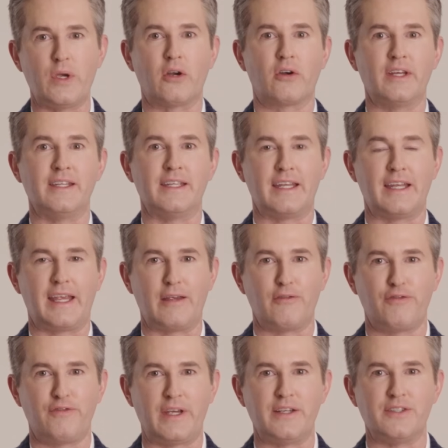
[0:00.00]
We are in a
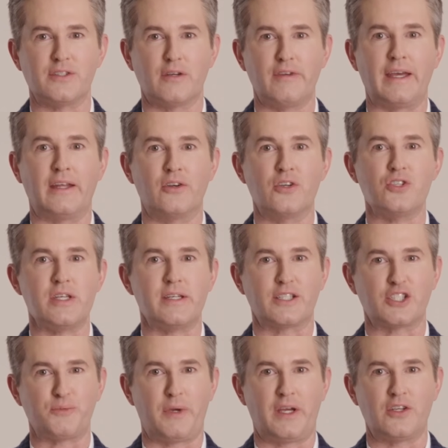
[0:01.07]
phase of energy
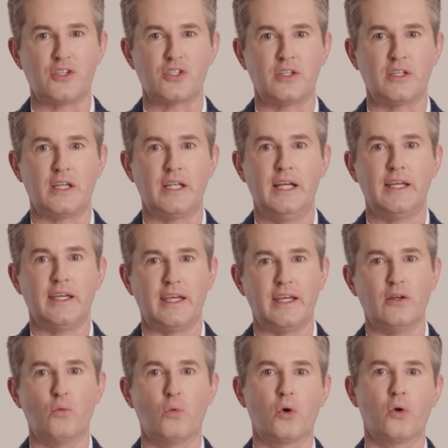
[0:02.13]
expansion
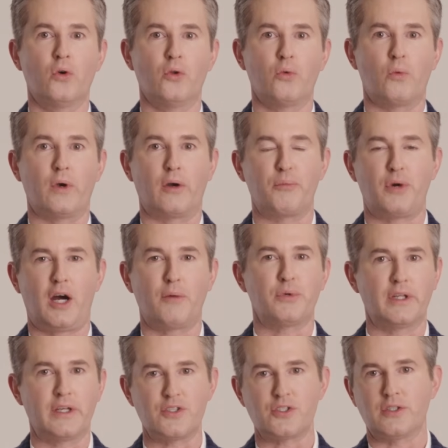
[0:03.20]
in a world where
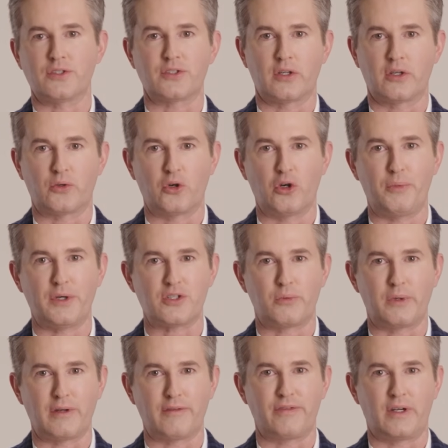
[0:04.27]
population is going to grow by
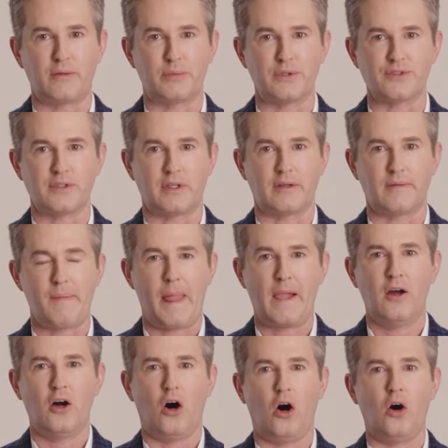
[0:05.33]
25%,
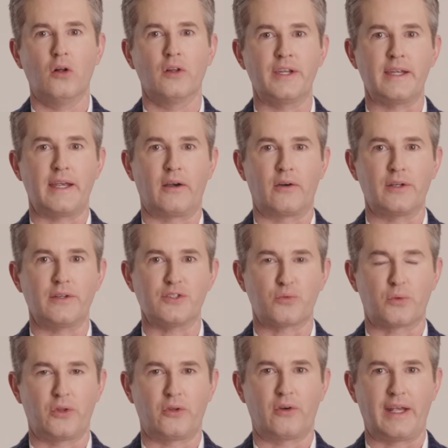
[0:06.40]
all in
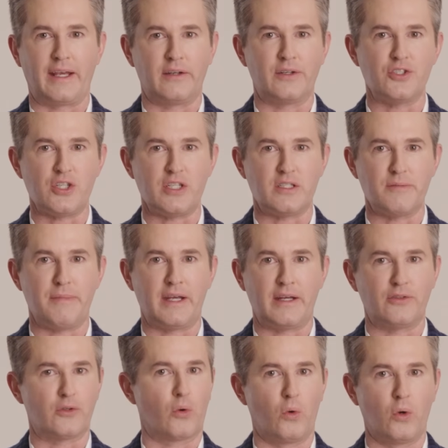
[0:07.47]
areas where their energy
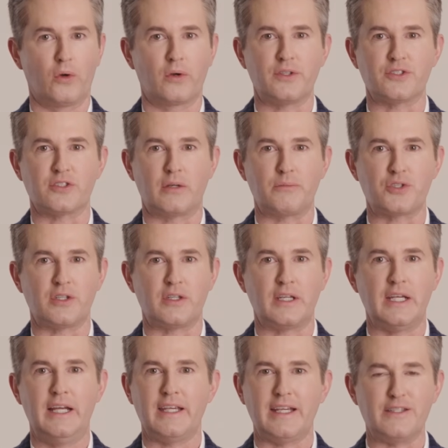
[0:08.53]
demand, their oil consumption
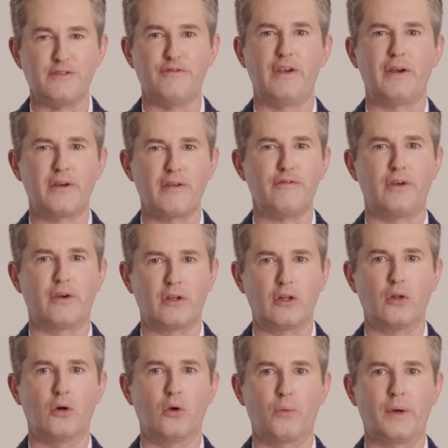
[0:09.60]
is very, very
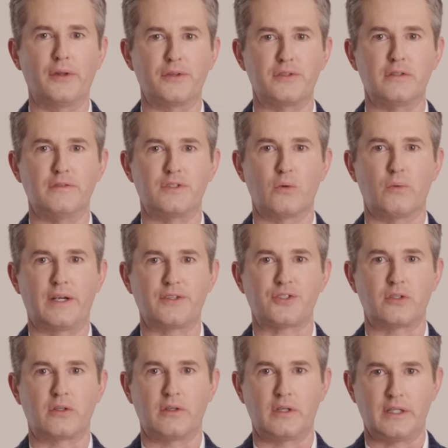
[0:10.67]
low relative to
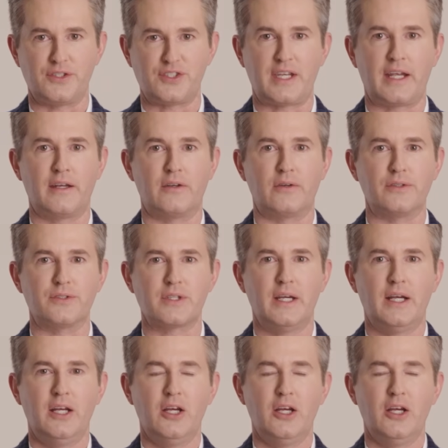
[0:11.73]
Western standards.